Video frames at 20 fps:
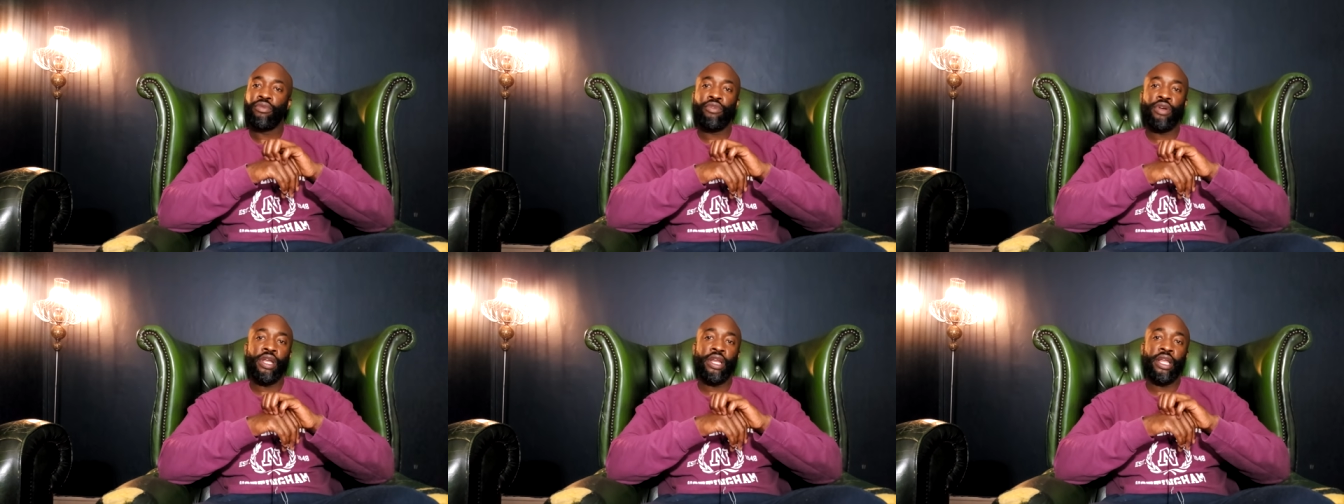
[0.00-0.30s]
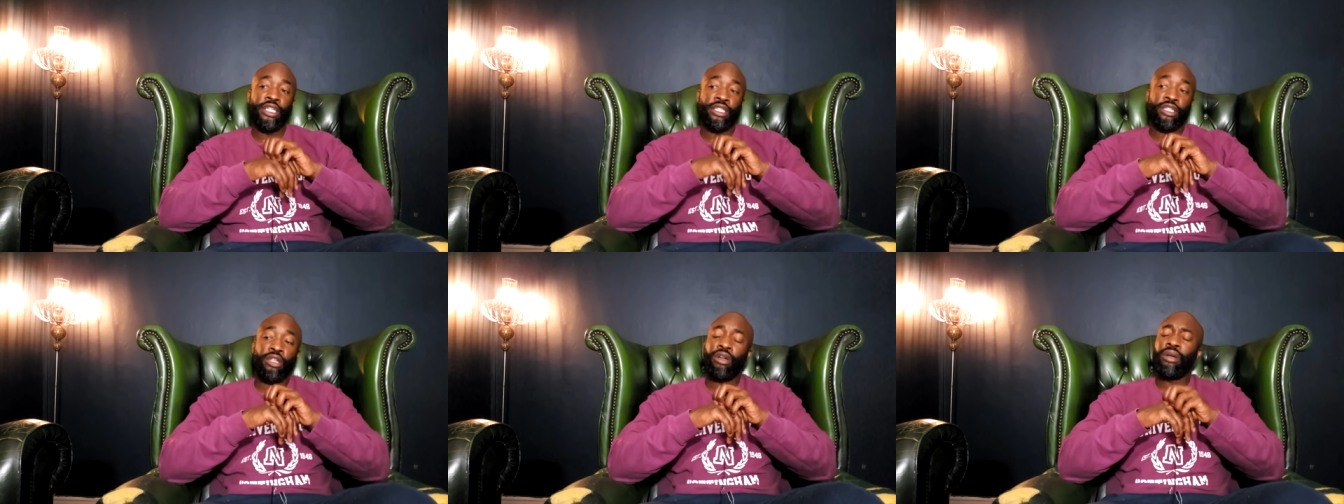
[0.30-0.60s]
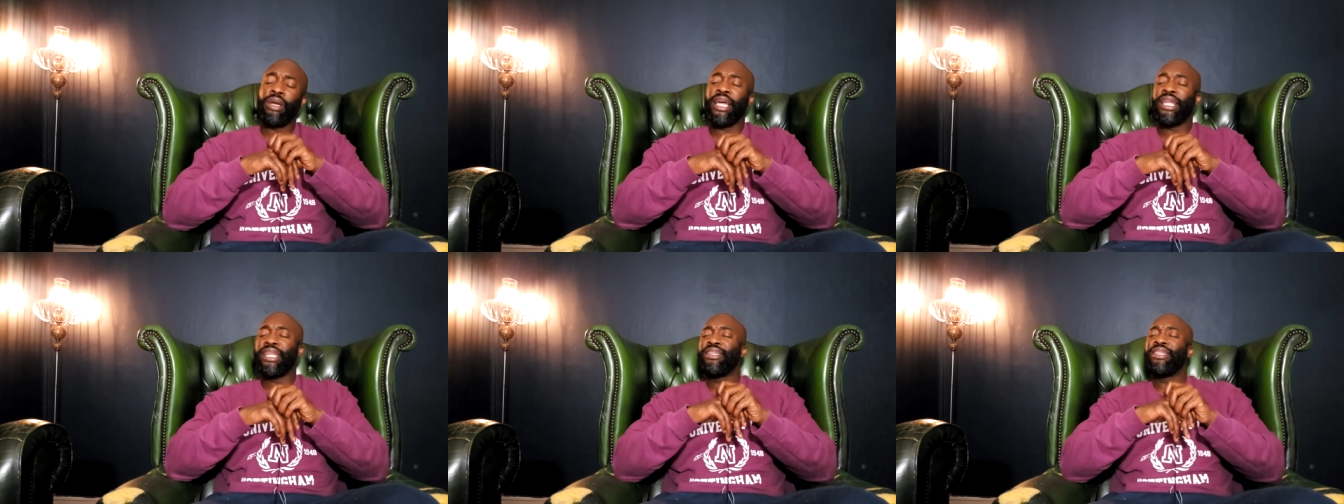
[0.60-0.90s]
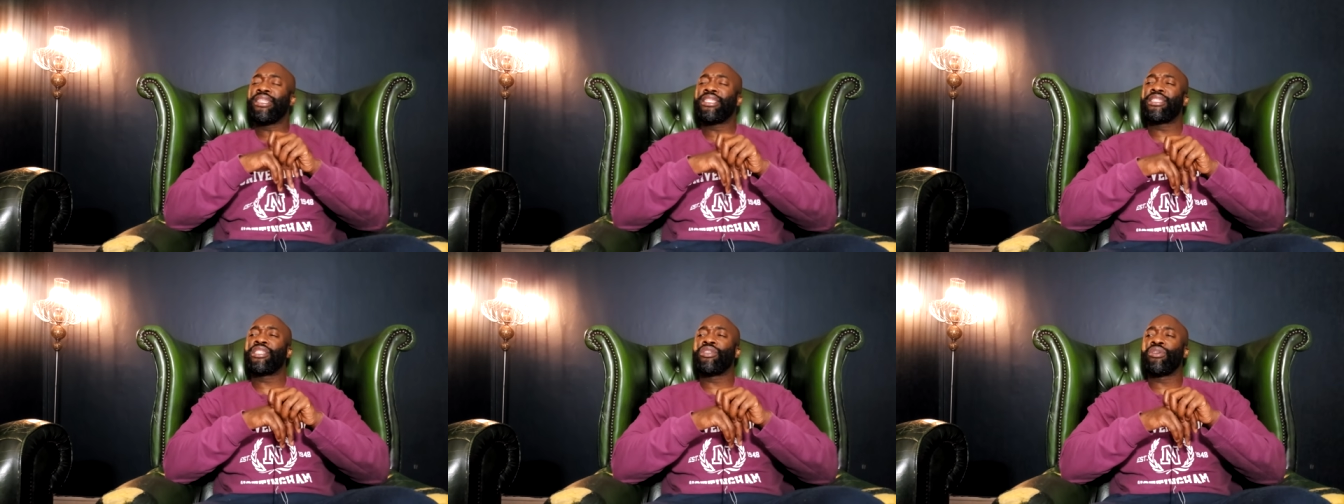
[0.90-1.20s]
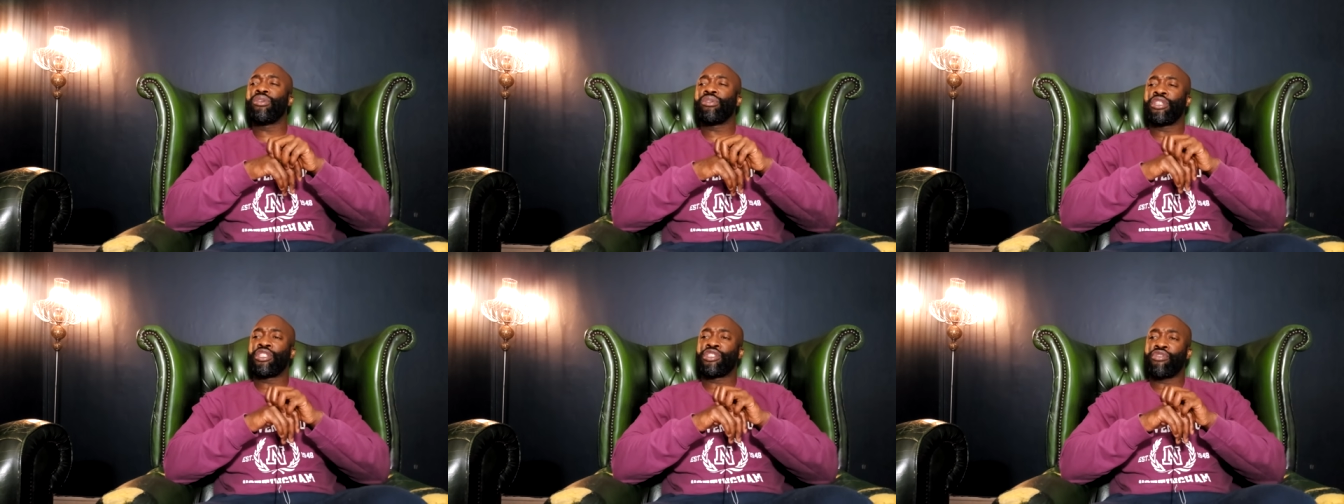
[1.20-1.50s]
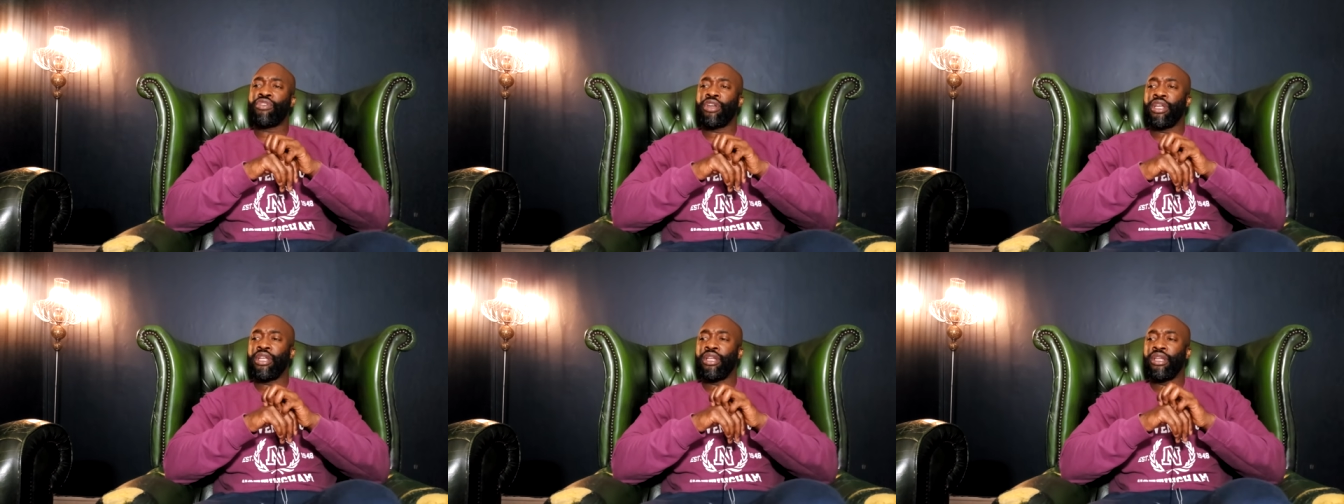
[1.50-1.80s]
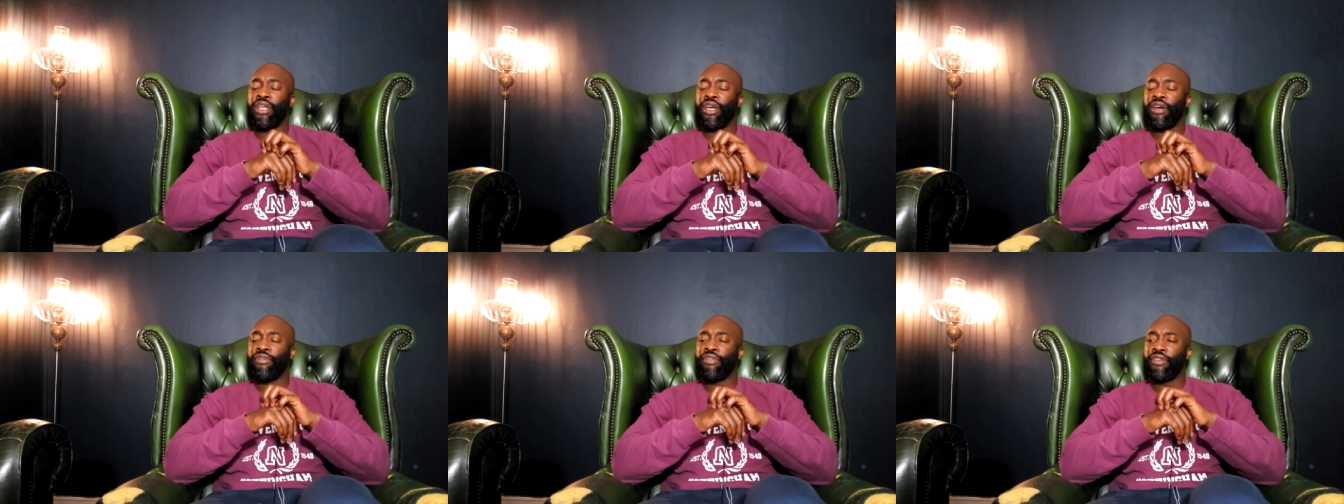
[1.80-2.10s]
really is. Don't, and this is not discrediting
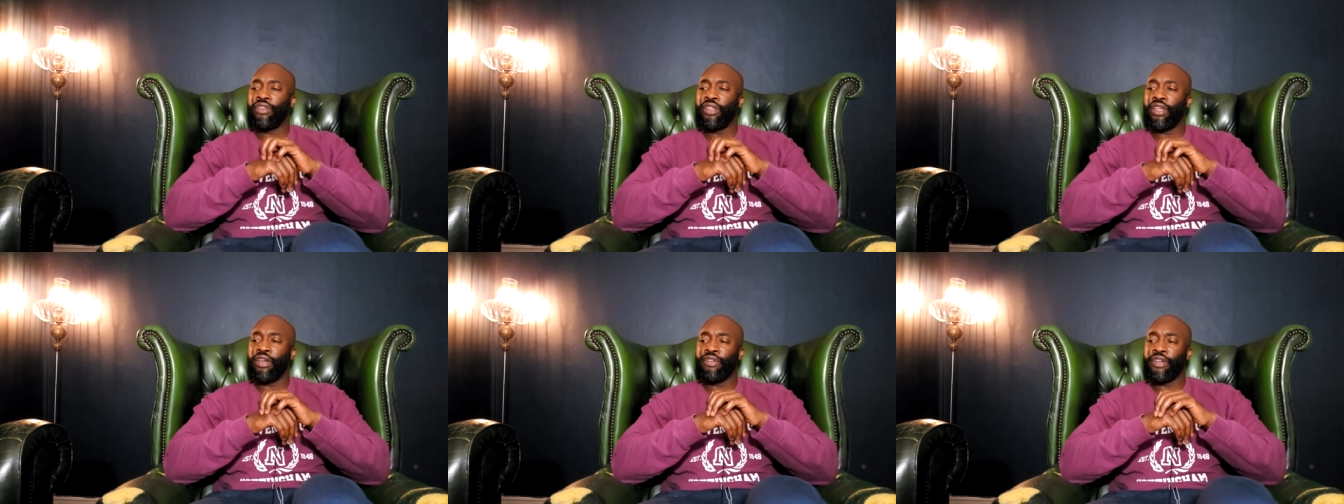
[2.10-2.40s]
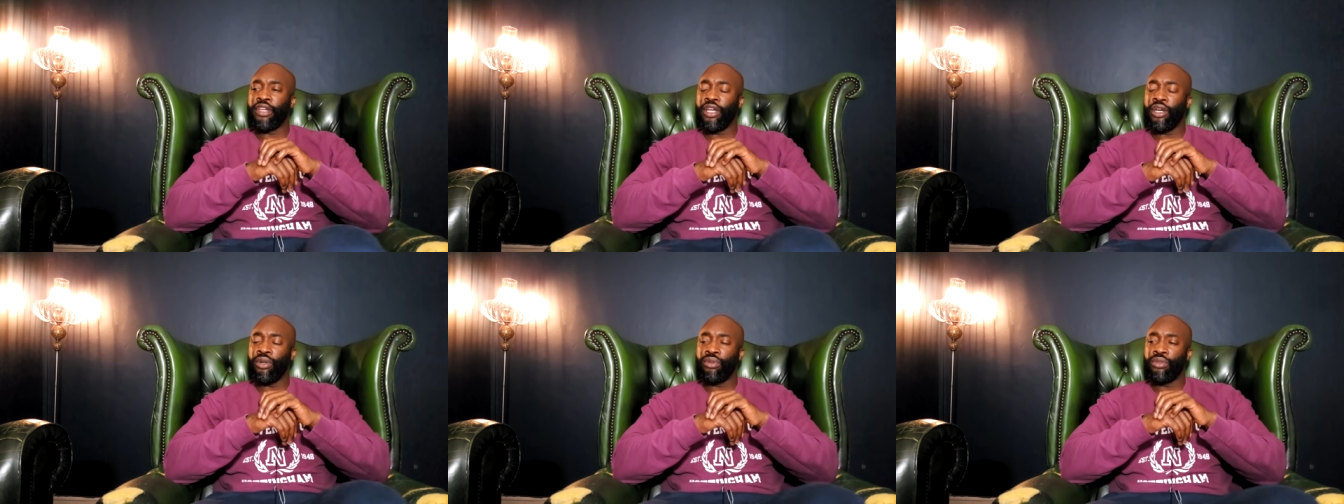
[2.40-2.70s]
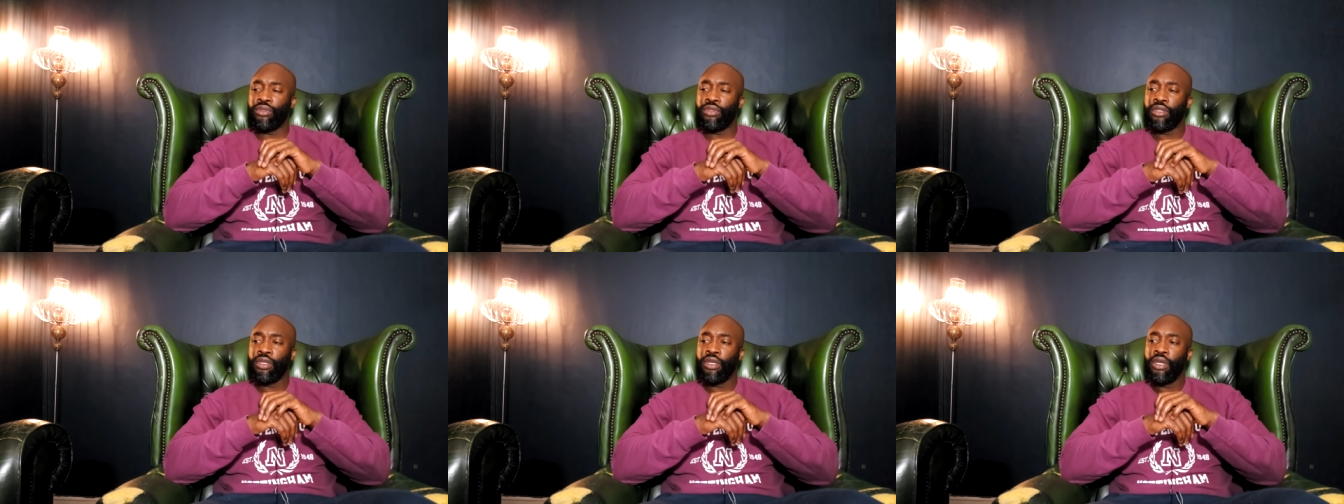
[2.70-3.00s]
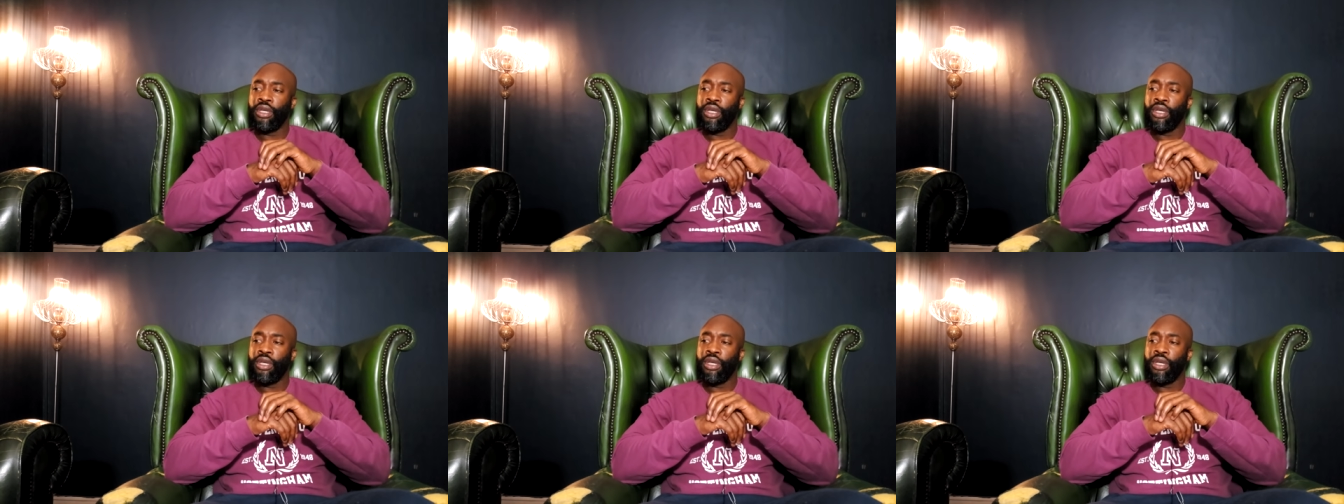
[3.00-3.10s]
the other, the other girls,